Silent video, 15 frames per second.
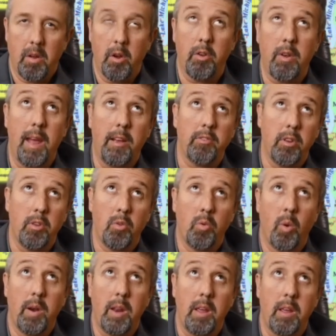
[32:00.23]
or actually
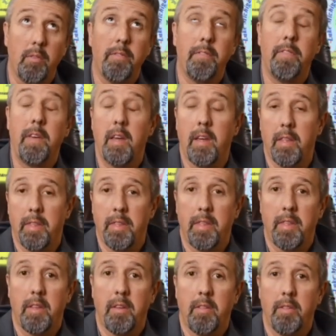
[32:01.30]
25th,
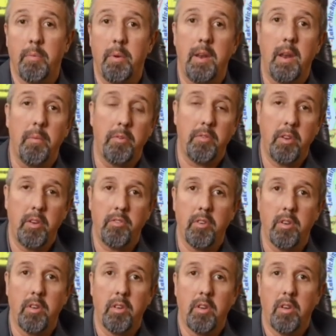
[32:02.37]
3 day
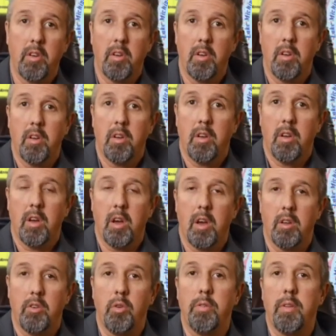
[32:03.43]
rescission,
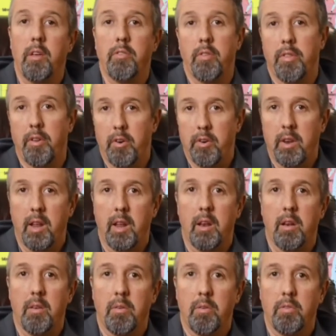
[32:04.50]
2013.
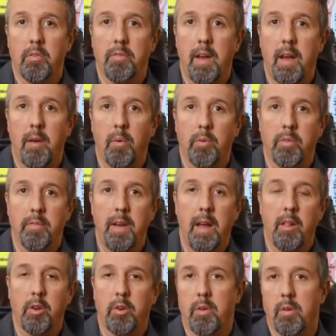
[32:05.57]
Was a
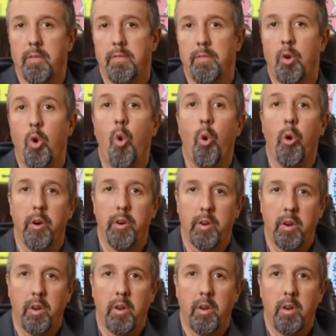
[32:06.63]
valid
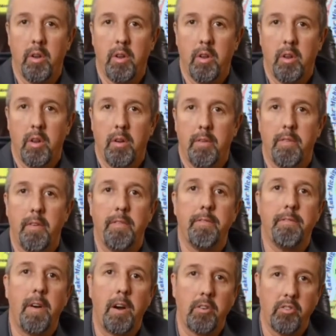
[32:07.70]
court for
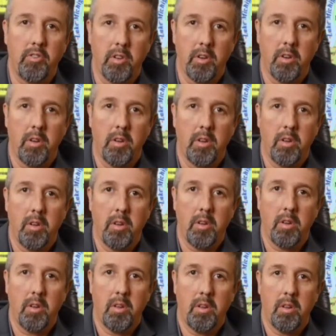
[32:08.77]
function
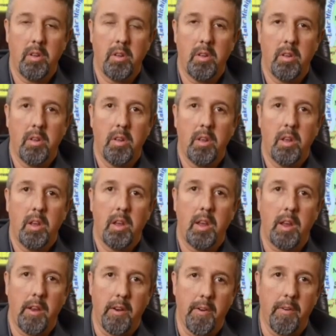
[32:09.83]

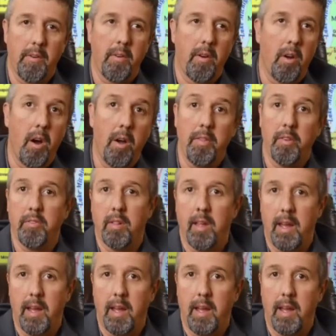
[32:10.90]
here on this